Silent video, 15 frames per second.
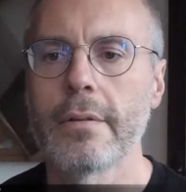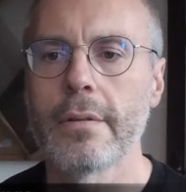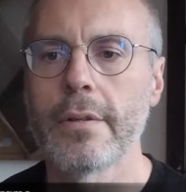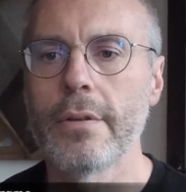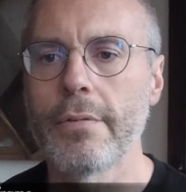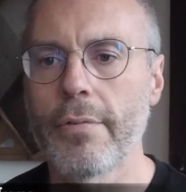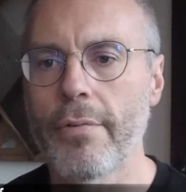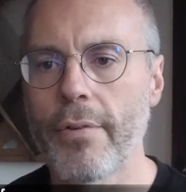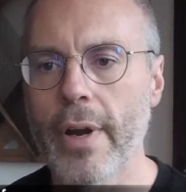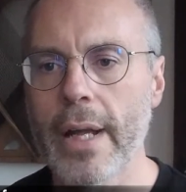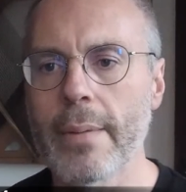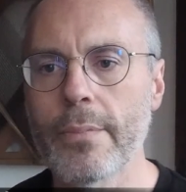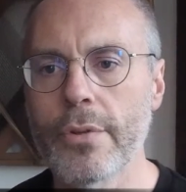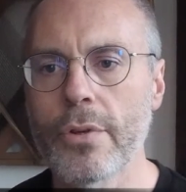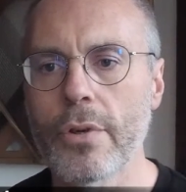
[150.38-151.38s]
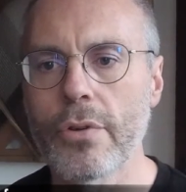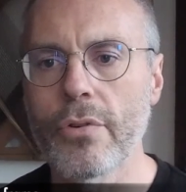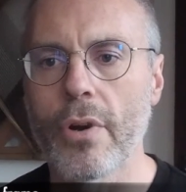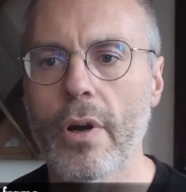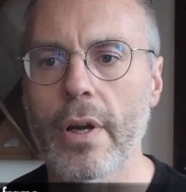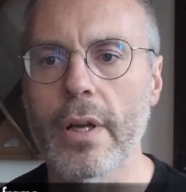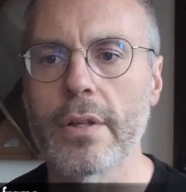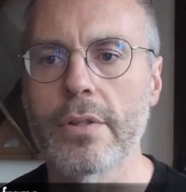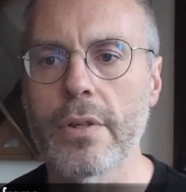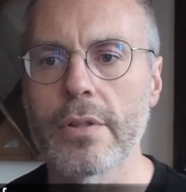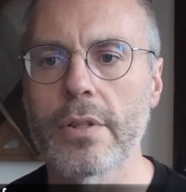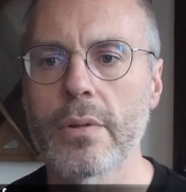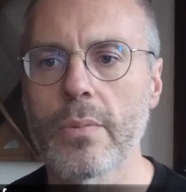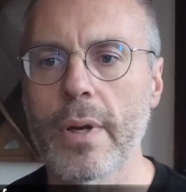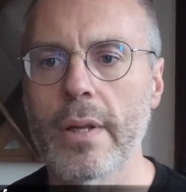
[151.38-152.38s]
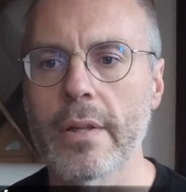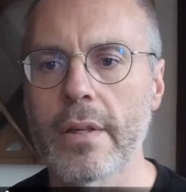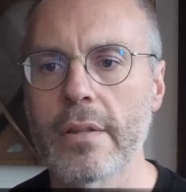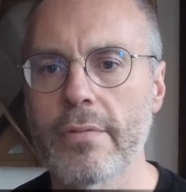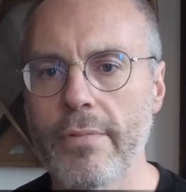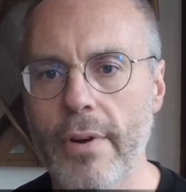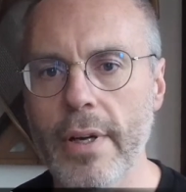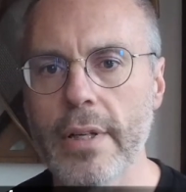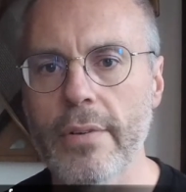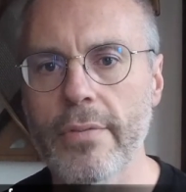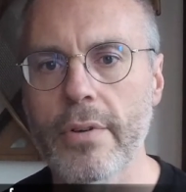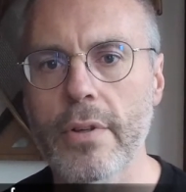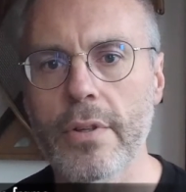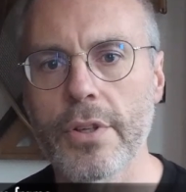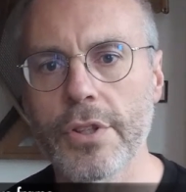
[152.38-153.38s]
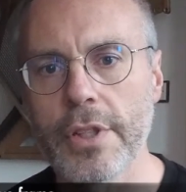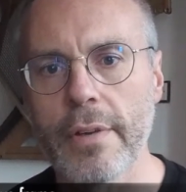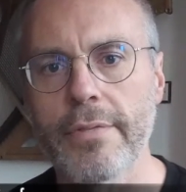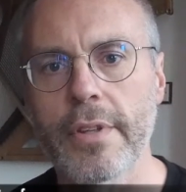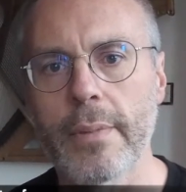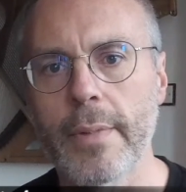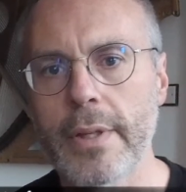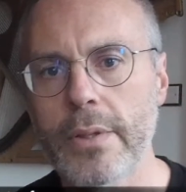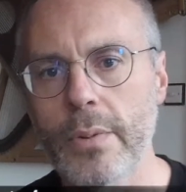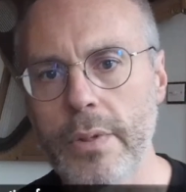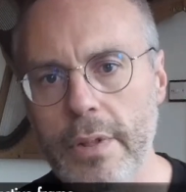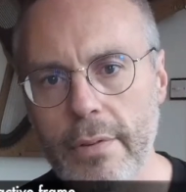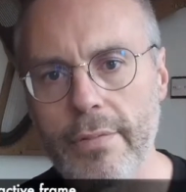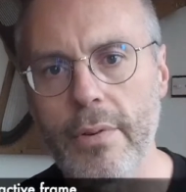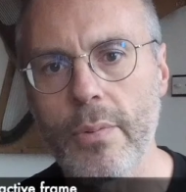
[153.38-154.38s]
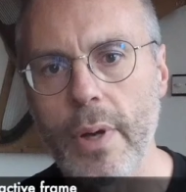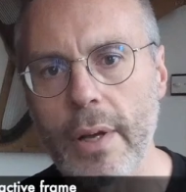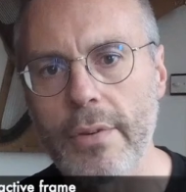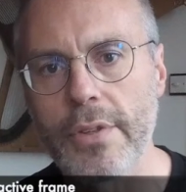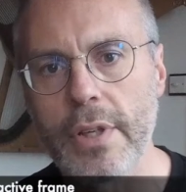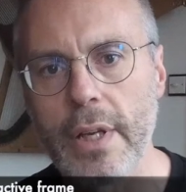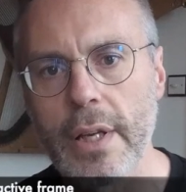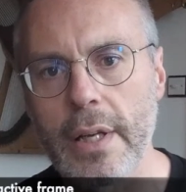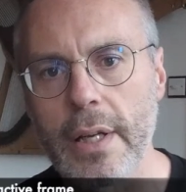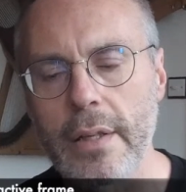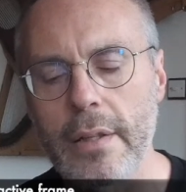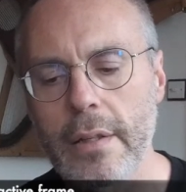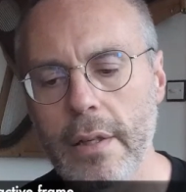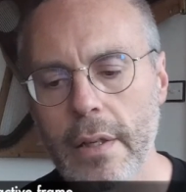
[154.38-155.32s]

you've framed your drug in such a way that it's very difficult to shift them into a different way of seeing it.